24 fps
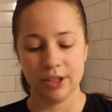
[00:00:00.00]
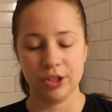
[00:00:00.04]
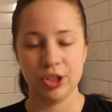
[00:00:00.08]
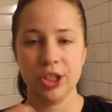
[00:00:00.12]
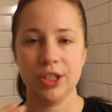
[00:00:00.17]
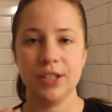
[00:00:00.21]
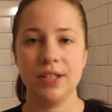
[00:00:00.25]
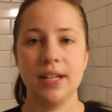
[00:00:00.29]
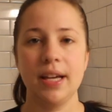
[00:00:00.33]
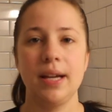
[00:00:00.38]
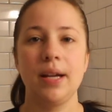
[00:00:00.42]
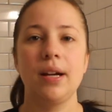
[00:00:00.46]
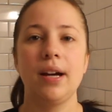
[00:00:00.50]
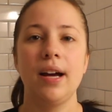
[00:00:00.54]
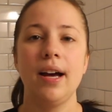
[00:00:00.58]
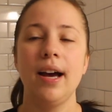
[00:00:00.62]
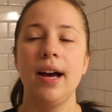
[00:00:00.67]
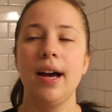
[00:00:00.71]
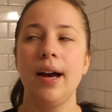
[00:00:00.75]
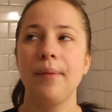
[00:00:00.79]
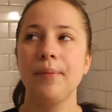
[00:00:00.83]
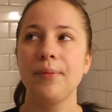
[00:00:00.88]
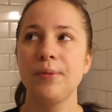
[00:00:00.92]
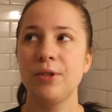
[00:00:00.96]
just like,
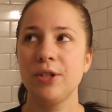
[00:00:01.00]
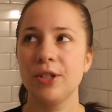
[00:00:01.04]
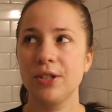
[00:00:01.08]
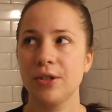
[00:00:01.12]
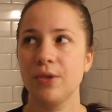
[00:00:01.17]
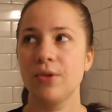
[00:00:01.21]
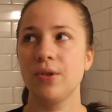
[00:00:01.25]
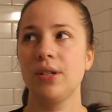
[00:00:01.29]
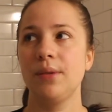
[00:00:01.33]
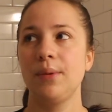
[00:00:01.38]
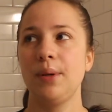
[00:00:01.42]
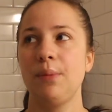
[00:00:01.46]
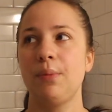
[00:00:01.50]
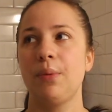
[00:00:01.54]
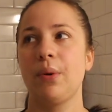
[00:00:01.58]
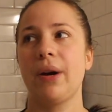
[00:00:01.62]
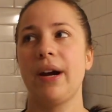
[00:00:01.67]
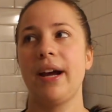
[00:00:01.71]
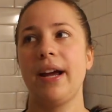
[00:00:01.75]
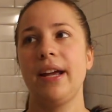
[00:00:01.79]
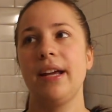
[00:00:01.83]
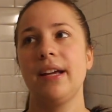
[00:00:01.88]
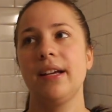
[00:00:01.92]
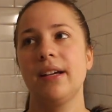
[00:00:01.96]
I'm just going to be
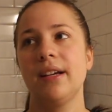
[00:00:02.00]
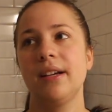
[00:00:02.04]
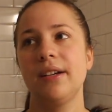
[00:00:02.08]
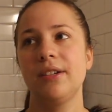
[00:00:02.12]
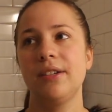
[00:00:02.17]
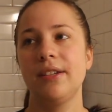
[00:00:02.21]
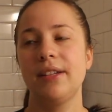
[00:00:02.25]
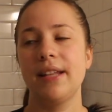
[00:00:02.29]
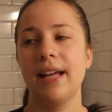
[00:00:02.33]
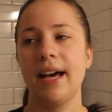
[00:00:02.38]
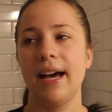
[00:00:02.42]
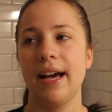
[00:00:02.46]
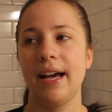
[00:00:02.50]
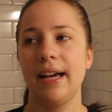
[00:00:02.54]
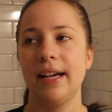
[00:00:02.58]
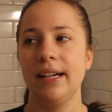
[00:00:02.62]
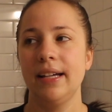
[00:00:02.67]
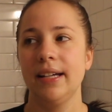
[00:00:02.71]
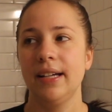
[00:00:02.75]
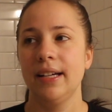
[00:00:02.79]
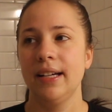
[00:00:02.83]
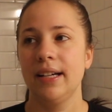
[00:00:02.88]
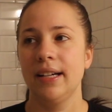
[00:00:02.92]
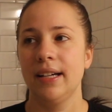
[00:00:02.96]
praying
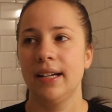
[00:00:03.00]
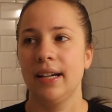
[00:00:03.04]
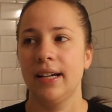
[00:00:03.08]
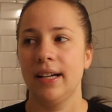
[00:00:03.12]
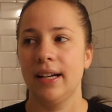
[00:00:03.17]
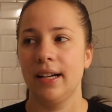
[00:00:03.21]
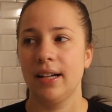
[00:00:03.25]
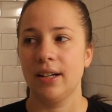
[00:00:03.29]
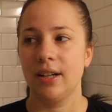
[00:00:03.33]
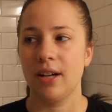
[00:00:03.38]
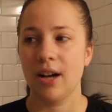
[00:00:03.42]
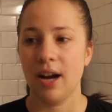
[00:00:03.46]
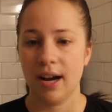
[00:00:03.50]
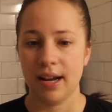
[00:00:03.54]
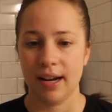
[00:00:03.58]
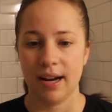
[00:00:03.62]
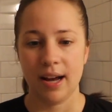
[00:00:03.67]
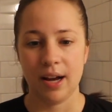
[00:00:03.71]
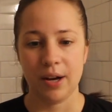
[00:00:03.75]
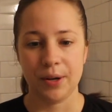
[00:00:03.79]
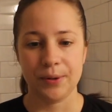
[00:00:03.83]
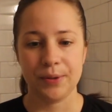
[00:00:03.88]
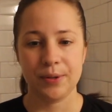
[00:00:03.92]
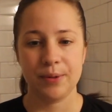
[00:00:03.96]
that God
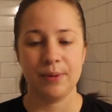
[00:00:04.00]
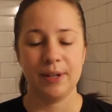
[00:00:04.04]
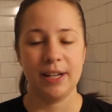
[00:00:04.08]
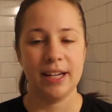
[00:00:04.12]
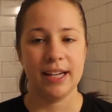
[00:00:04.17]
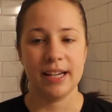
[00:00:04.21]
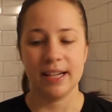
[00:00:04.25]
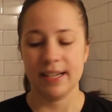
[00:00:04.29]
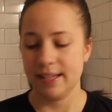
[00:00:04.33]
helps me